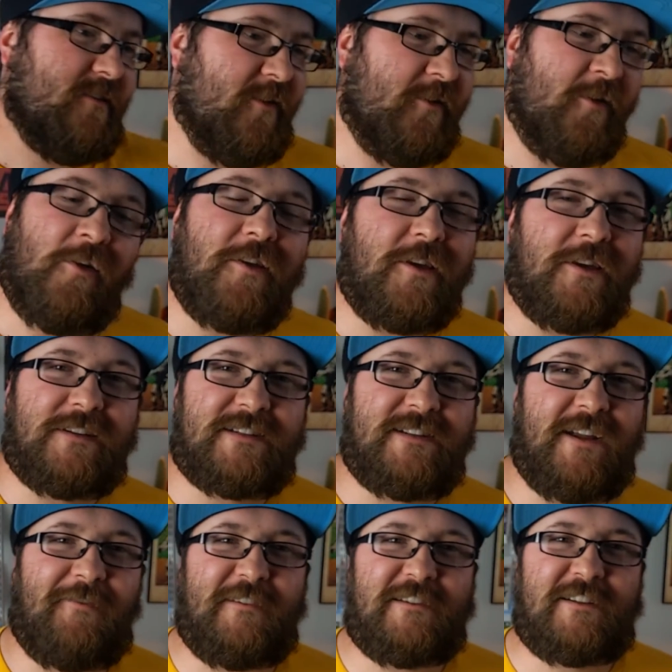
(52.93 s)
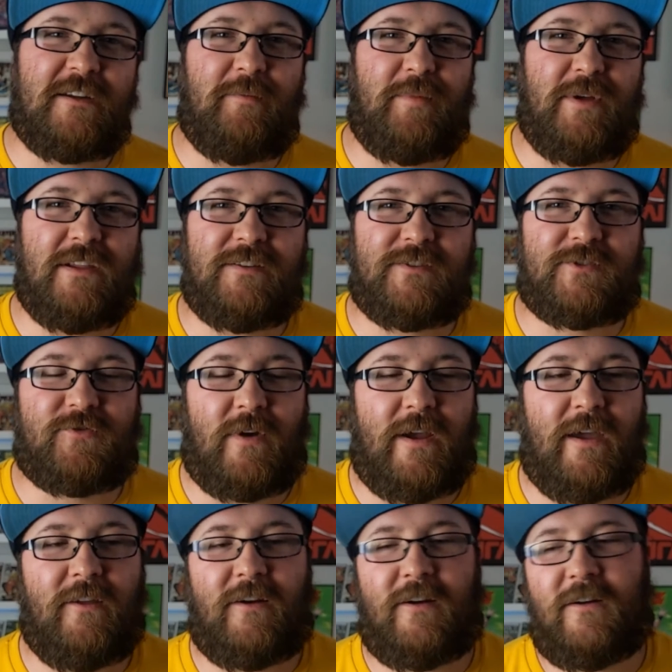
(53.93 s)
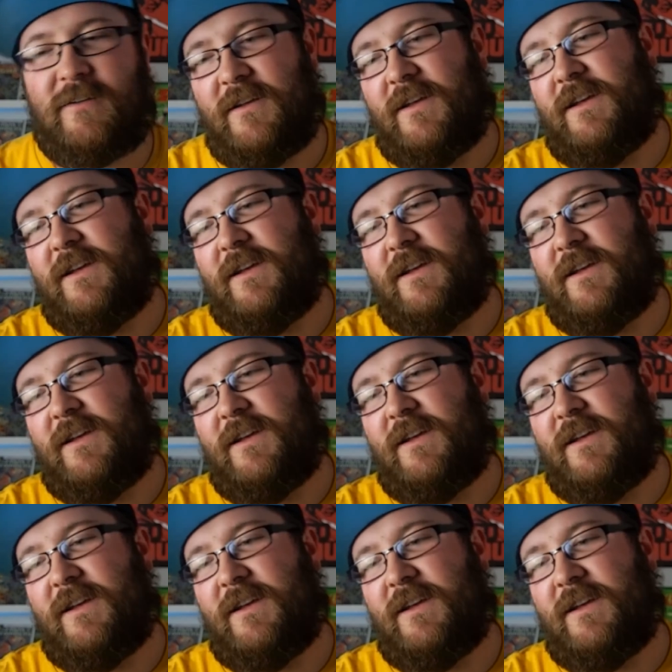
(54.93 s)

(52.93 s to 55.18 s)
the only good stuff is gonna be in the trailer,